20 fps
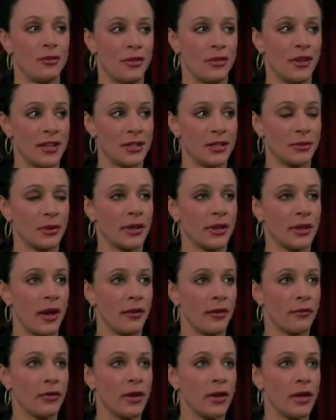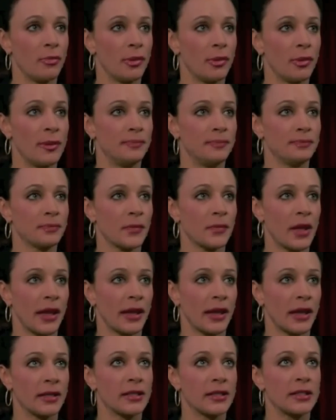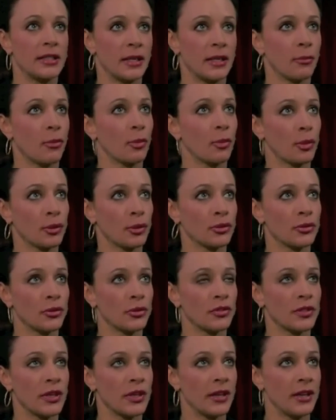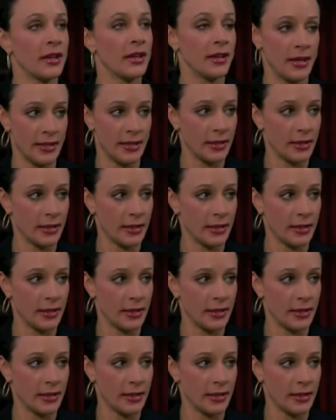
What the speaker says: think he's really confident, but I got to see a more personal side. He's